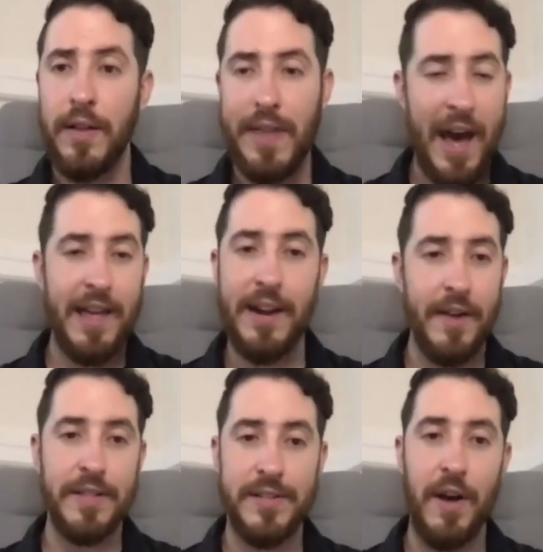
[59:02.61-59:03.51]
That in and
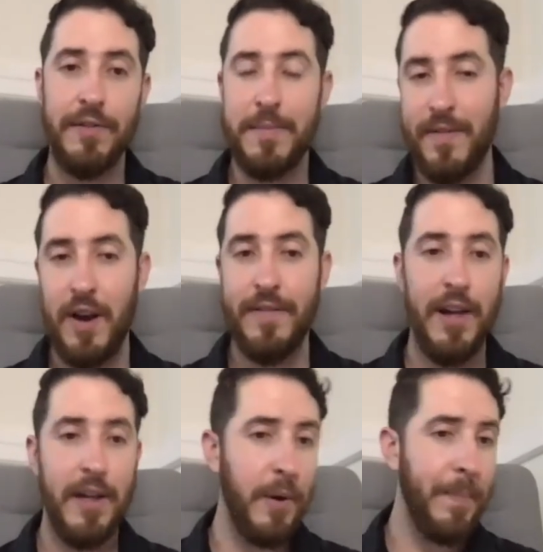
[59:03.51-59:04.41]
of itself can be very
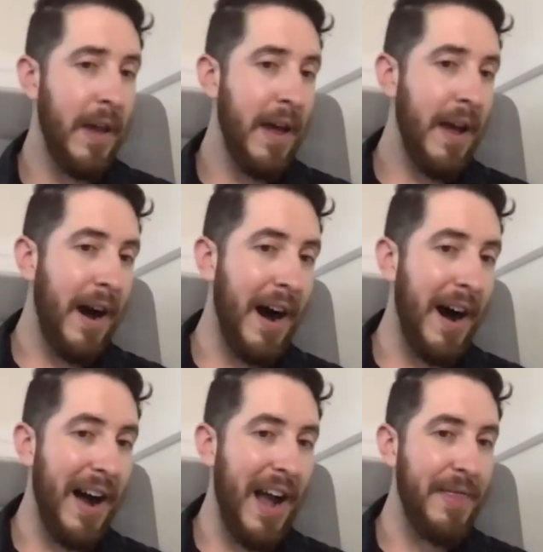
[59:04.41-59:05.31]
valuable.
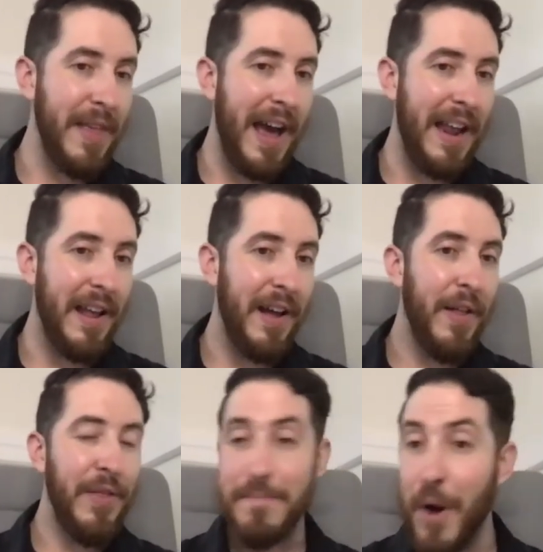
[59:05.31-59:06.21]
And then
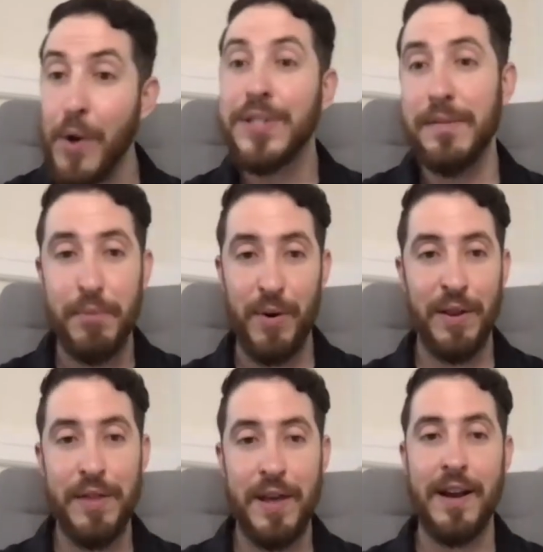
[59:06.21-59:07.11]
the most
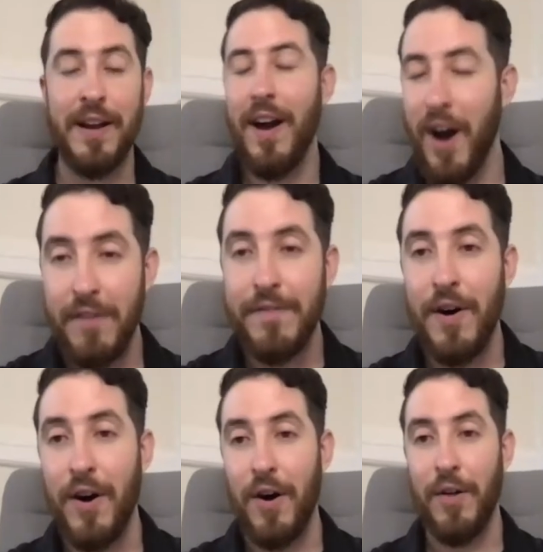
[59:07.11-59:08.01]
important thing of
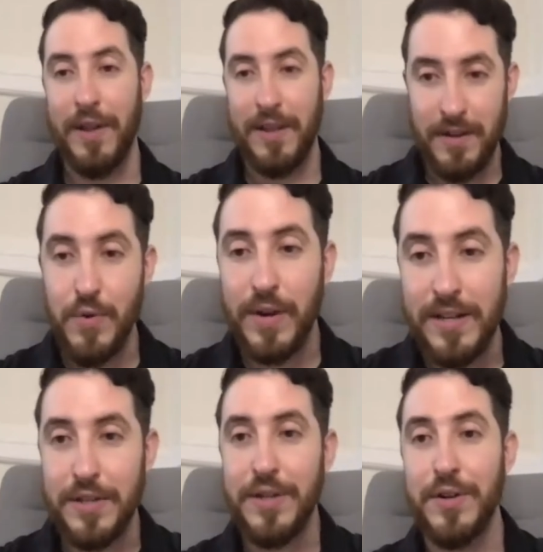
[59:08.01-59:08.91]
all that you
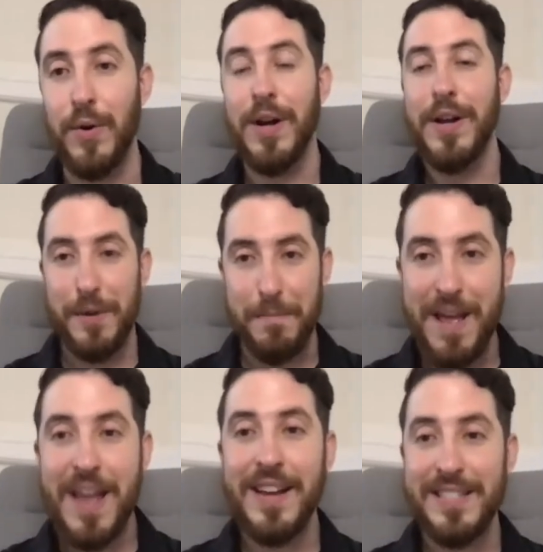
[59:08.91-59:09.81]
can do to
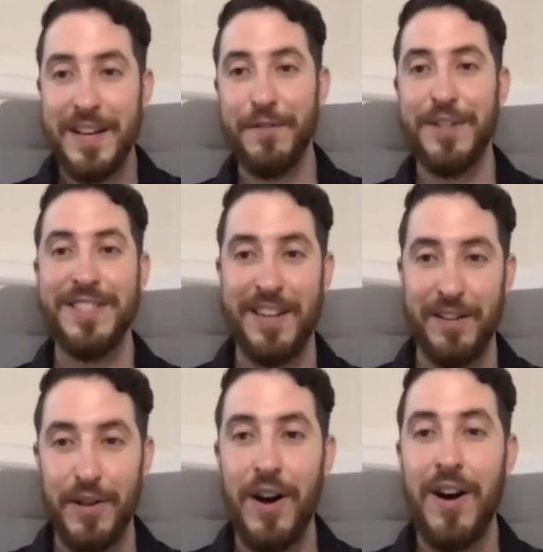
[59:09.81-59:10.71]
make a difference
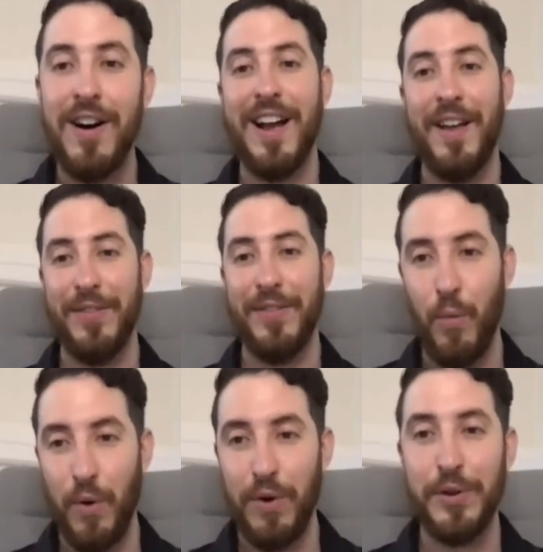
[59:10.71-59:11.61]
in law and the
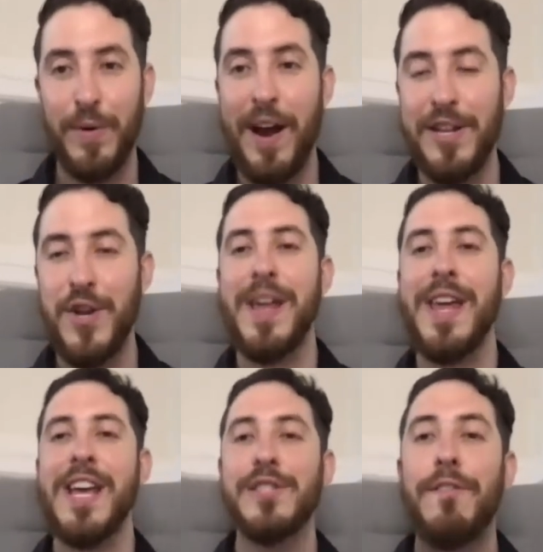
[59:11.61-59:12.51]
world around you
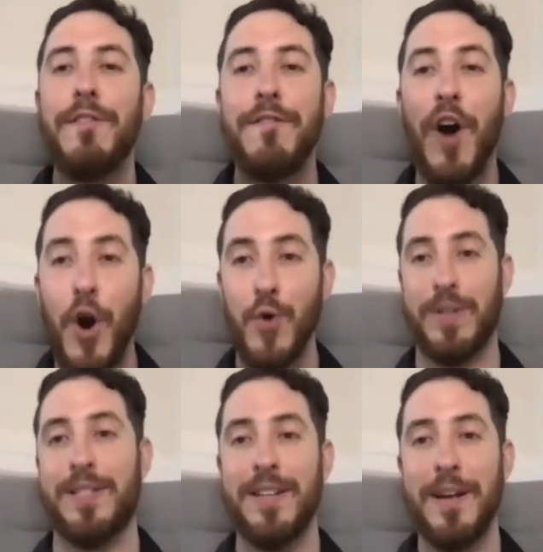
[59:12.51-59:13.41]
is
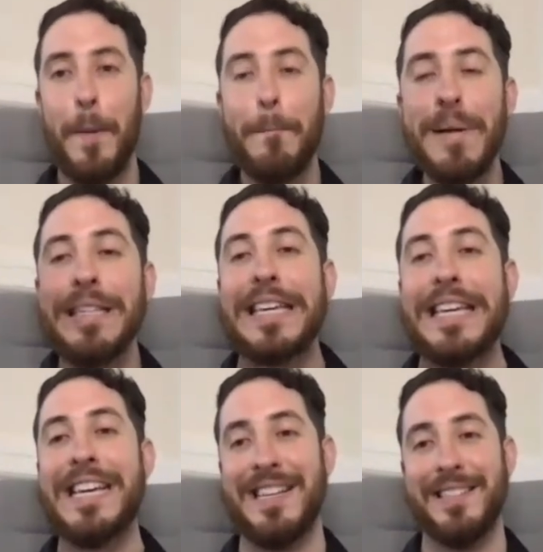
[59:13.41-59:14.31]
vote.
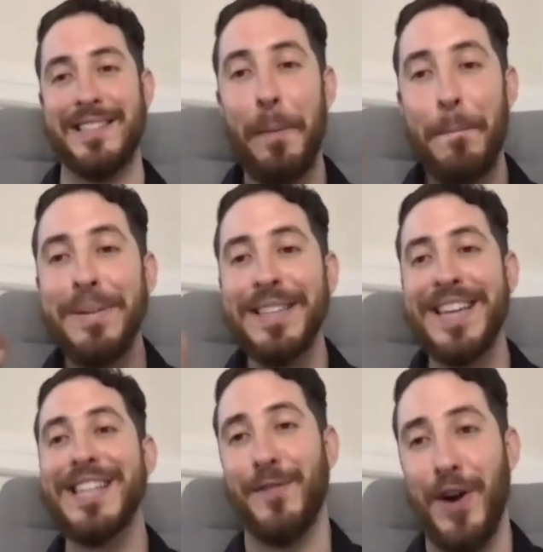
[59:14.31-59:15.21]
Please,
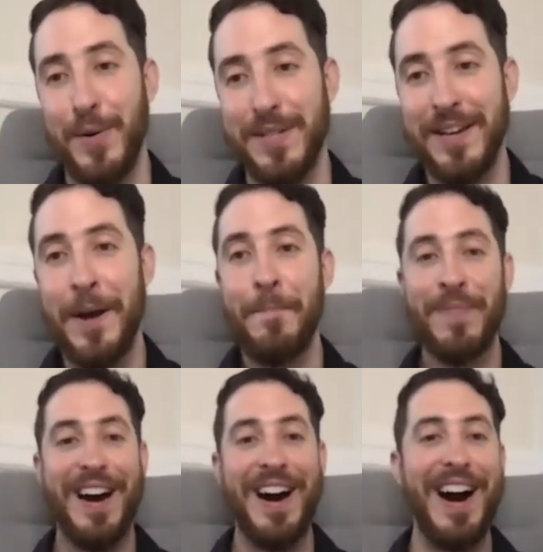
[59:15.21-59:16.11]
please vote.
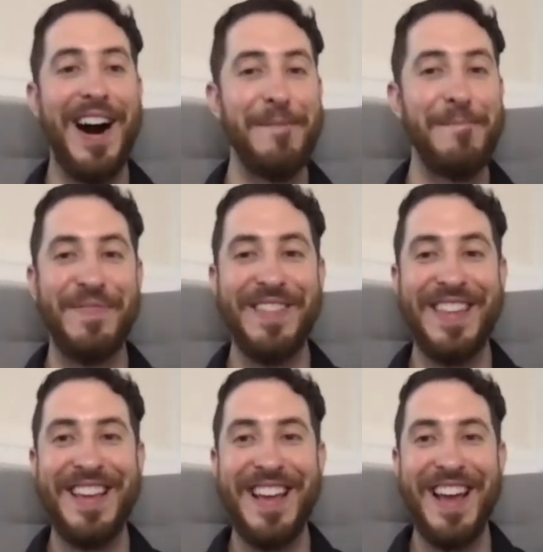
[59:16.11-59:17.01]

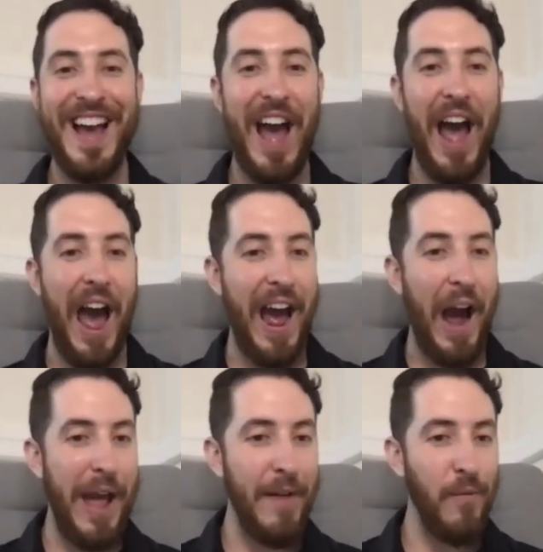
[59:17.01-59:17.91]

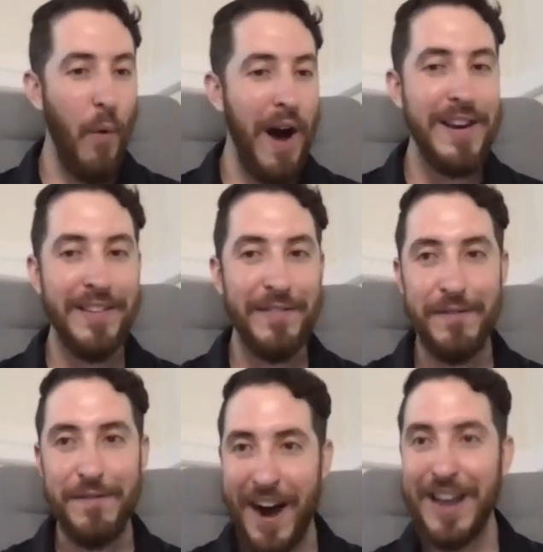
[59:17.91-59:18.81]
We have one
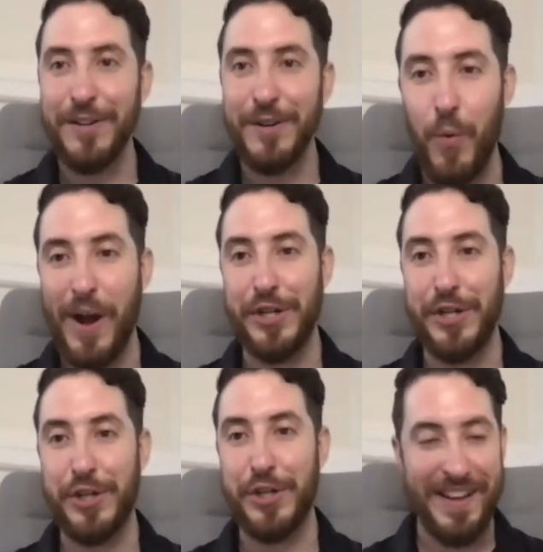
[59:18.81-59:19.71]
final
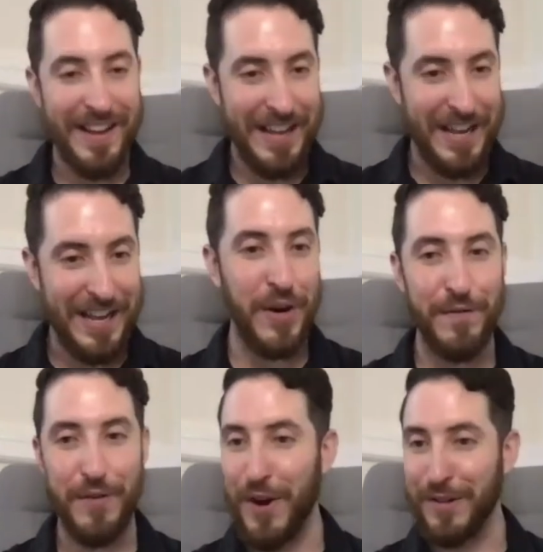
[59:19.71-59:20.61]
question here
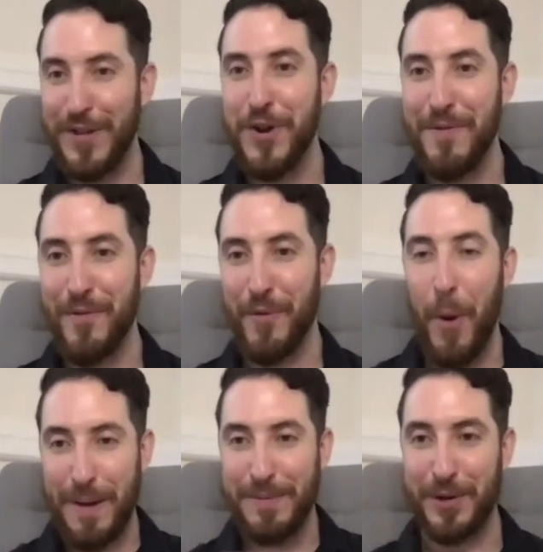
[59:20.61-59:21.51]
for all of you before we
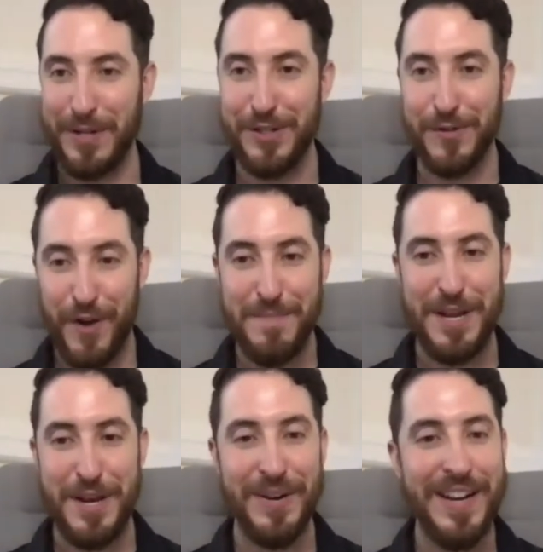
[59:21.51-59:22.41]
open up to questions from
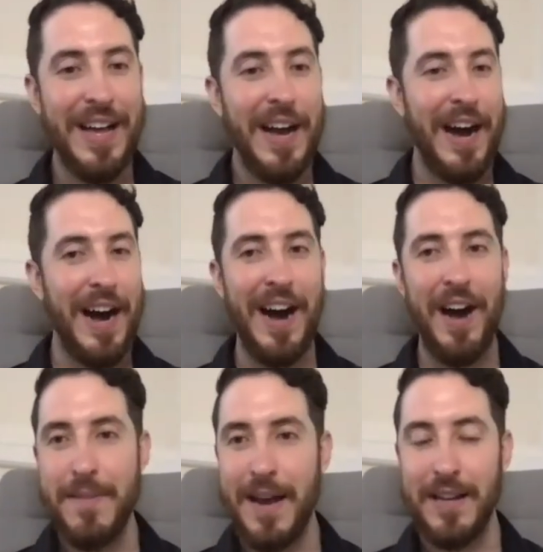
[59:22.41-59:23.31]
you.
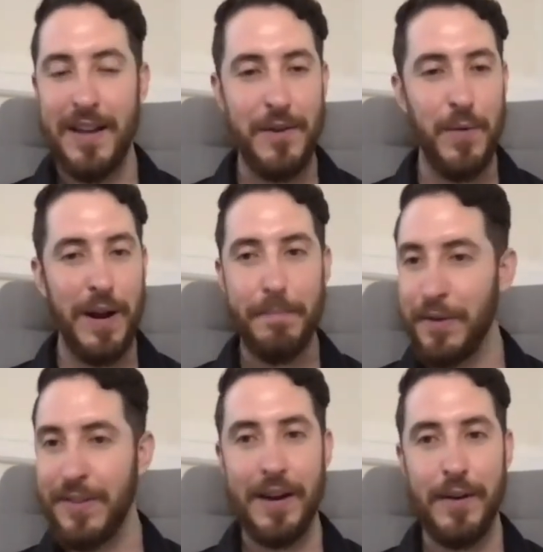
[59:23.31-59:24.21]
Amanda, if you want to
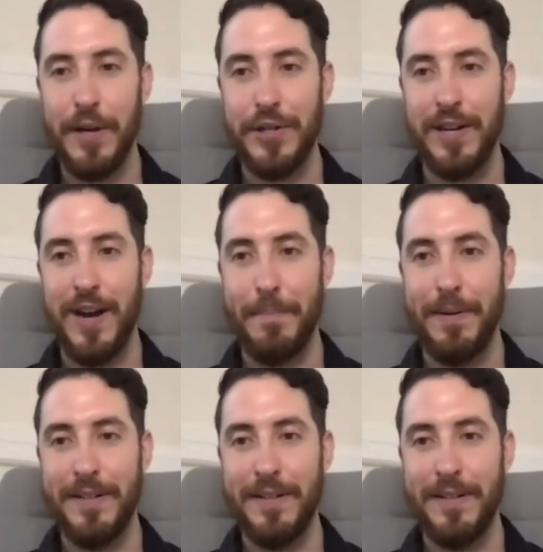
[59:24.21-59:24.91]
put that question up.